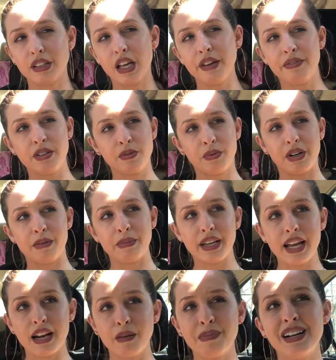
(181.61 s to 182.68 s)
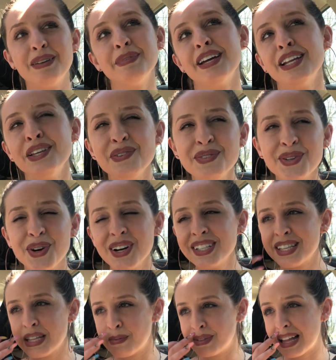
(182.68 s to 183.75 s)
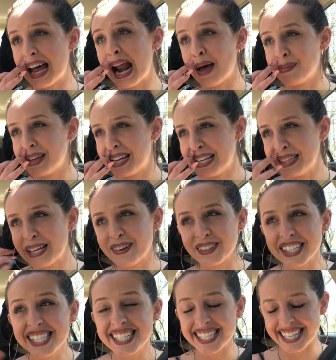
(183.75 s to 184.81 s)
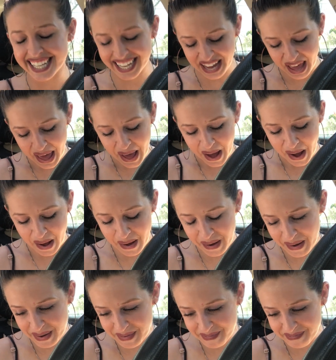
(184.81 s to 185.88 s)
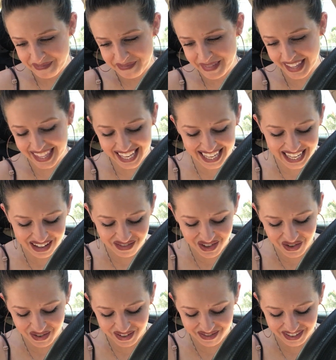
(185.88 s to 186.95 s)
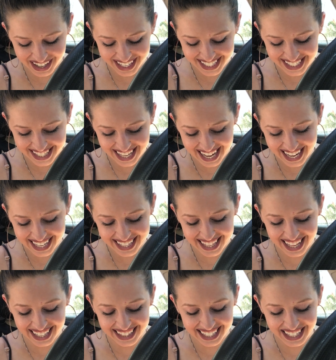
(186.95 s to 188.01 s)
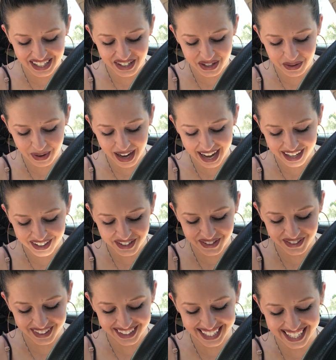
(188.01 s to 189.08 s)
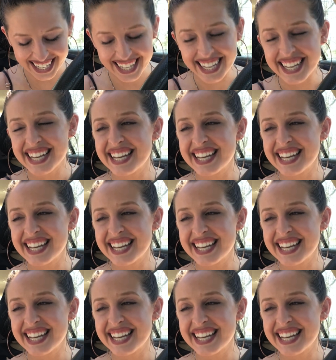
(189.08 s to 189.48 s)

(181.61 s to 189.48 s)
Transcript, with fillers: life, is what I'm getting. But I'm getting you talk to them a lot. I'm getting they're listening, um, that they give you advice, that that they do actually